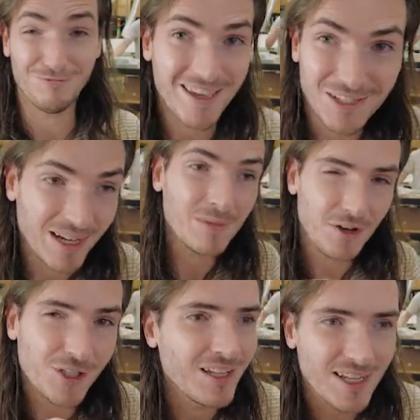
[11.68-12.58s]
recall from the
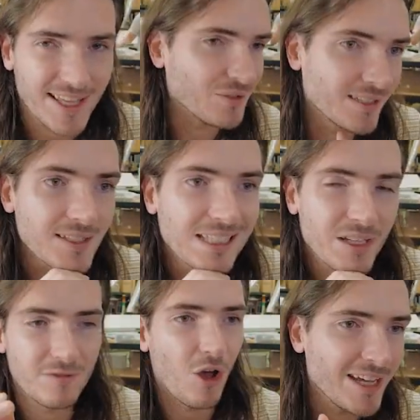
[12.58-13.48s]
last episode, we
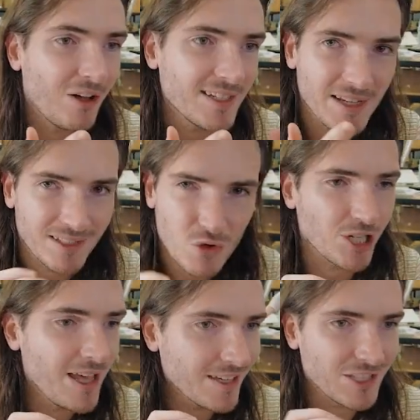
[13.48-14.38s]
assembled and
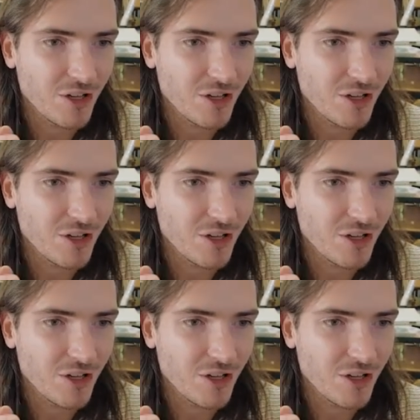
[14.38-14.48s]
drove our